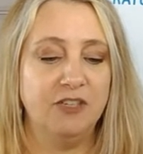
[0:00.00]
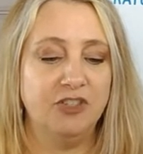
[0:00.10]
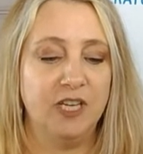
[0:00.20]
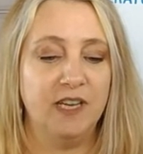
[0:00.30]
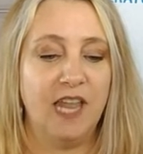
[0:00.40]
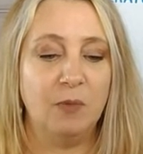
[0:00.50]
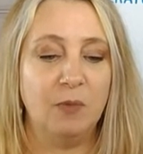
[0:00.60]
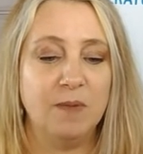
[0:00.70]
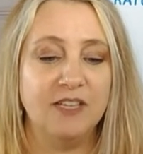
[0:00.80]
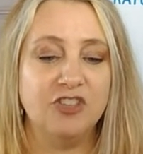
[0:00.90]
information that we
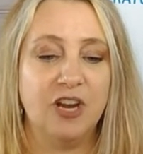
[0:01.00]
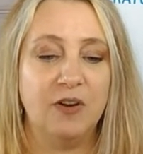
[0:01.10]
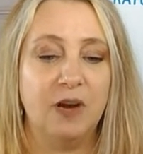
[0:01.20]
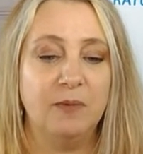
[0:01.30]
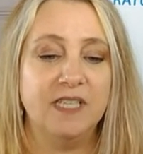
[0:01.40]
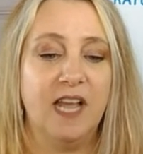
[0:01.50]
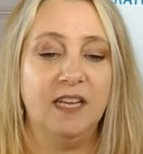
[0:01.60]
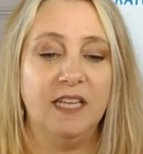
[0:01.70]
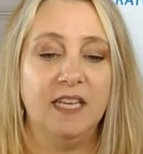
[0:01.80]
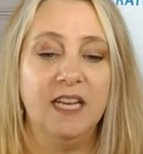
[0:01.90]
might share in our
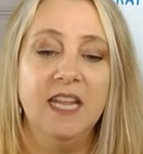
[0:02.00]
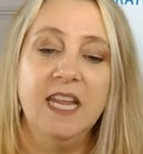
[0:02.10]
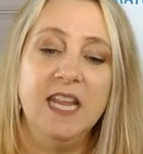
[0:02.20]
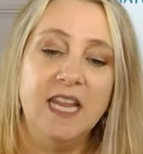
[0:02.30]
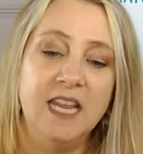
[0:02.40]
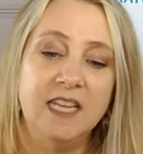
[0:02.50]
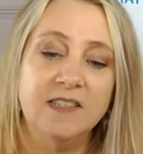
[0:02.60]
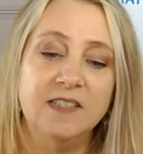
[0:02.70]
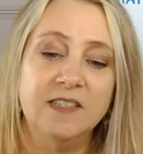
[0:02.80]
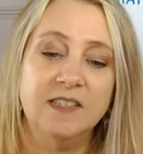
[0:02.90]
retelling,
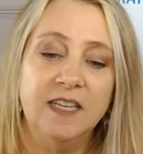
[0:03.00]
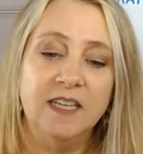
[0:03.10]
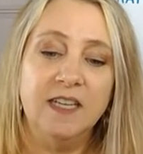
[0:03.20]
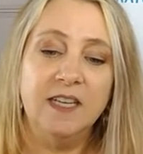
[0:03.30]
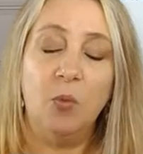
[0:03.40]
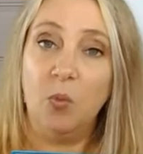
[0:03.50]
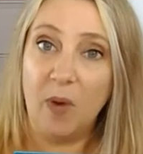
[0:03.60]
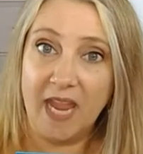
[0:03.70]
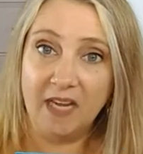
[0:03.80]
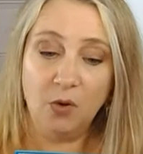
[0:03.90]
is
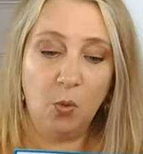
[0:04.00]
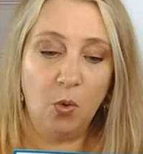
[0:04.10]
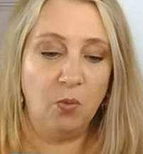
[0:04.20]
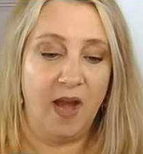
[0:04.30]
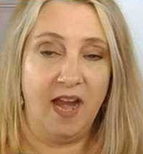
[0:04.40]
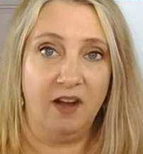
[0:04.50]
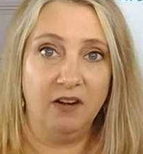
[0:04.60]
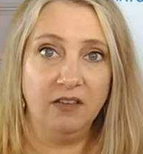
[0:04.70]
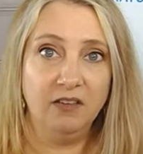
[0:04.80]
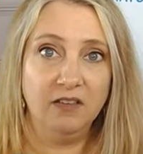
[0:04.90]
when or
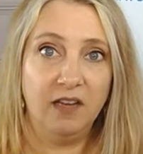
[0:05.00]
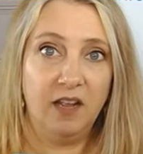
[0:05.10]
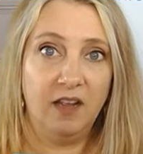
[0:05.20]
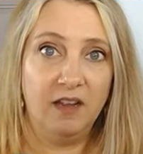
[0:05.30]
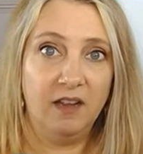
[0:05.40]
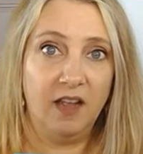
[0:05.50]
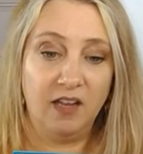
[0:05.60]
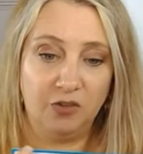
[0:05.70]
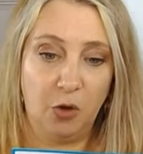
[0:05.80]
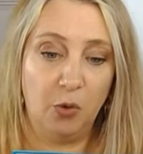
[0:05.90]
where
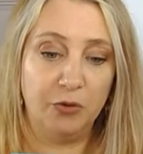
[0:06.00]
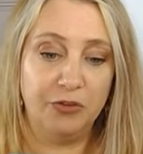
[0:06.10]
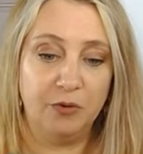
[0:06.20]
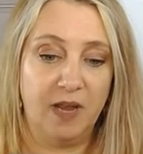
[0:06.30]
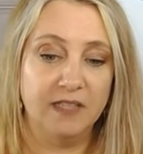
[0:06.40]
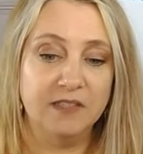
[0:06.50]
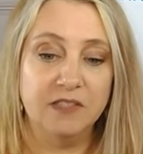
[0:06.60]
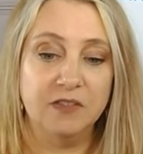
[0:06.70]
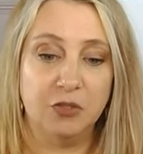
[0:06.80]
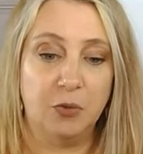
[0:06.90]
told to us
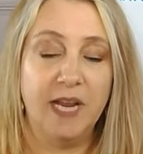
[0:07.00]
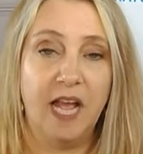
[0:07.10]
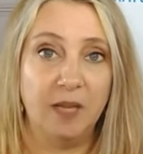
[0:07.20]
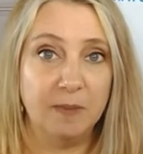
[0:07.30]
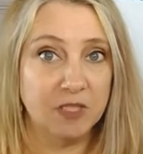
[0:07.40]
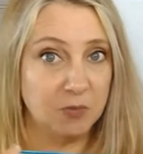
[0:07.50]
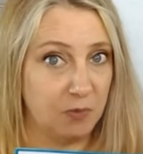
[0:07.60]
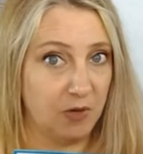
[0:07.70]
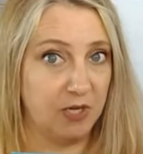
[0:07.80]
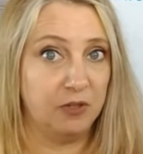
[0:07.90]
in the story elements.
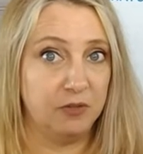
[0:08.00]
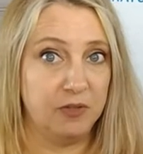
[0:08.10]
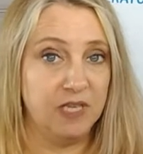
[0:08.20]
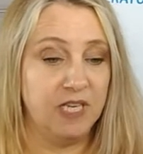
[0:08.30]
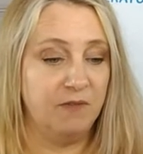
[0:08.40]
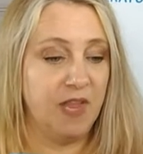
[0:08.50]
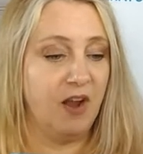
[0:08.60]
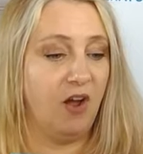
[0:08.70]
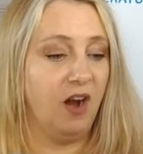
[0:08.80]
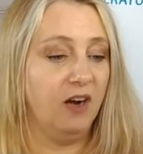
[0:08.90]
We want to include it if
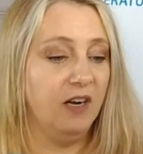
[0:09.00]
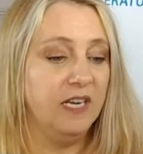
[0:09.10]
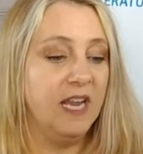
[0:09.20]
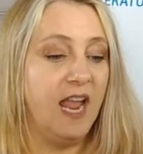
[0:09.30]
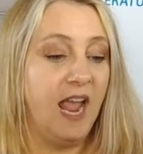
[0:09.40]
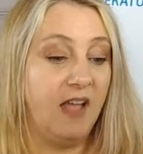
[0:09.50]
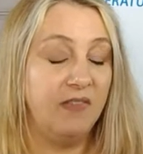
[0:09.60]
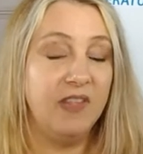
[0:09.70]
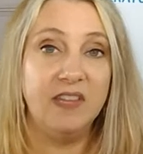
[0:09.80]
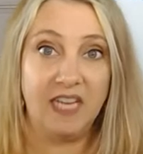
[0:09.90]
they are.
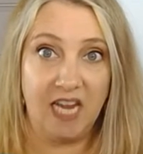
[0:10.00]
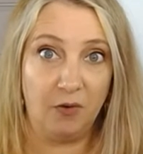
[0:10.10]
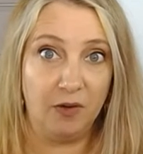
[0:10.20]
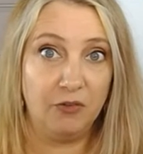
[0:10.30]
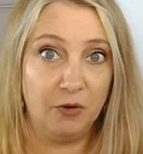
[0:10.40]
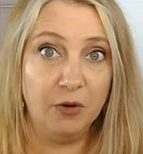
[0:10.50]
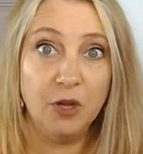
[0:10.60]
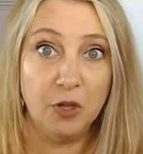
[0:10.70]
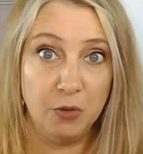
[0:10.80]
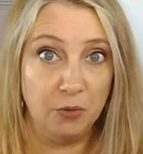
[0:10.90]
And then the character,
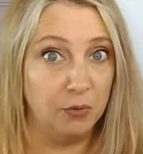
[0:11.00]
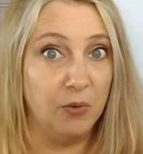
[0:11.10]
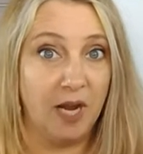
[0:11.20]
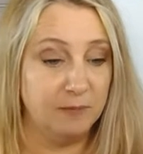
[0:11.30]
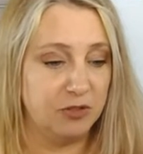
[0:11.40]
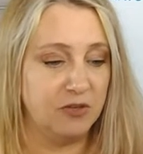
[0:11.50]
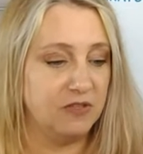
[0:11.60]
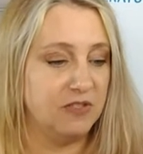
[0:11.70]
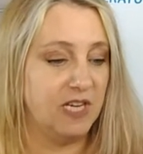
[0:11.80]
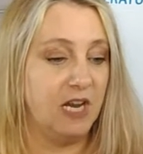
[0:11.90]
who, I'm sure
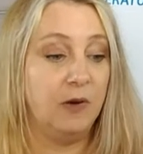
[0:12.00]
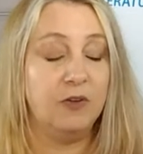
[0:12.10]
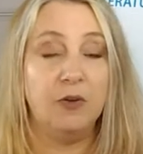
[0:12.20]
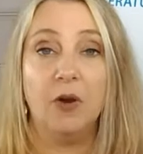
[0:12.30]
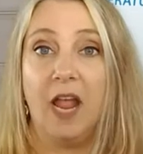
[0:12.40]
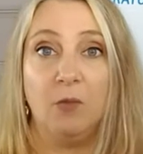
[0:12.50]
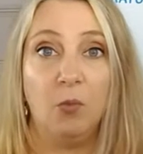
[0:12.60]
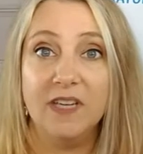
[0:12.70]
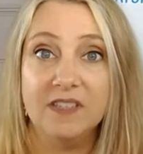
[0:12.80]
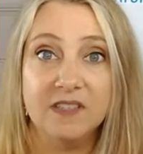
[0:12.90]
there's a character, and
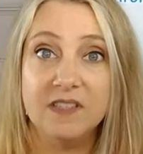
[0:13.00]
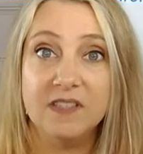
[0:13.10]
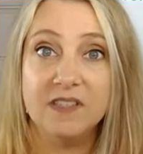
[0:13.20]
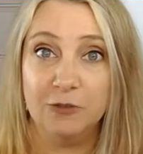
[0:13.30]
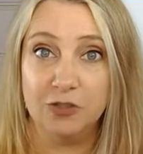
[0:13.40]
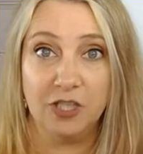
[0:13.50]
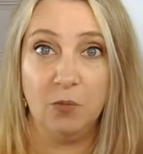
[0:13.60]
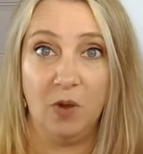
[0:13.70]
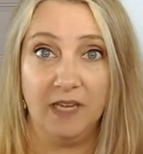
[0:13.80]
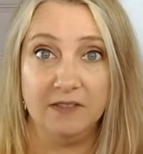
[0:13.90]
what does he or
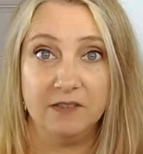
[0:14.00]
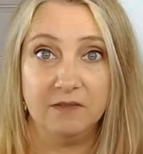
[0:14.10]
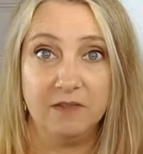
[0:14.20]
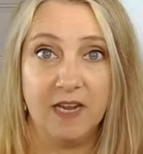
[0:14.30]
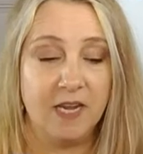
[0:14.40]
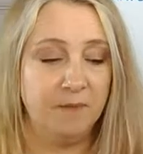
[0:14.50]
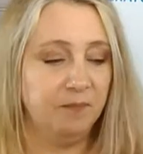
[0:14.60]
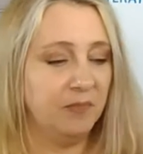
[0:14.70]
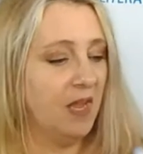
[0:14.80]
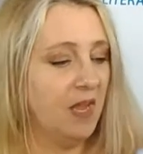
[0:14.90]
she want, okay?